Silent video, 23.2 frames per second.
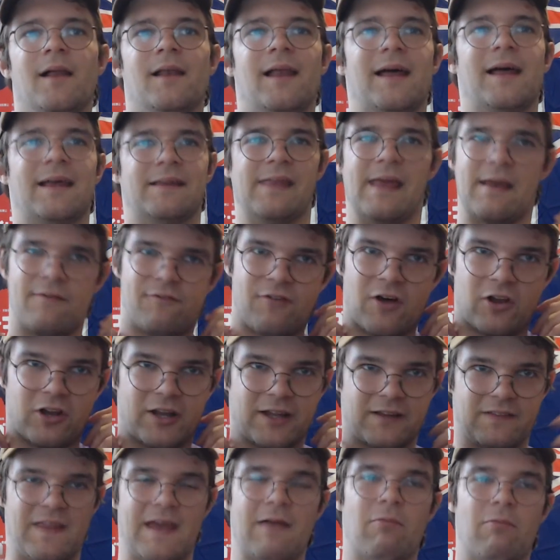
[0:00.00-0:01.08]
Like, they felt
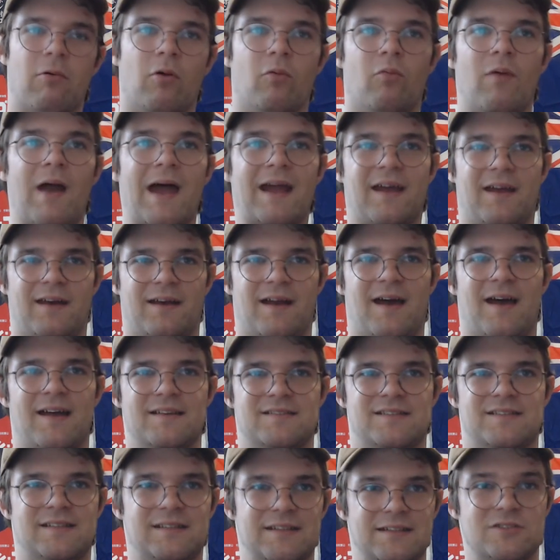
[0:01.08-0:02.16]
like they were
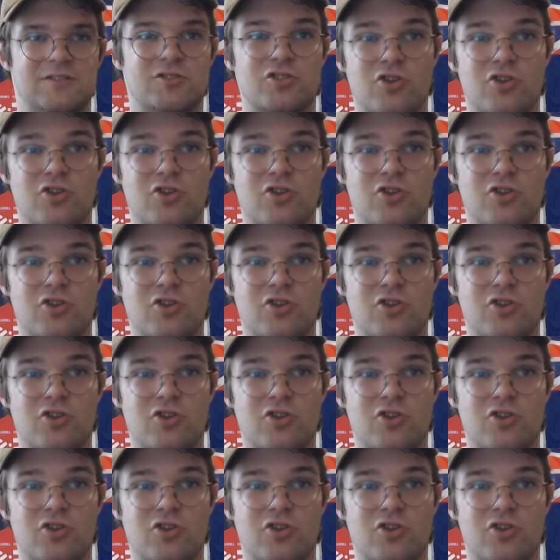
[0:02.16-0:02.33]
recognizing these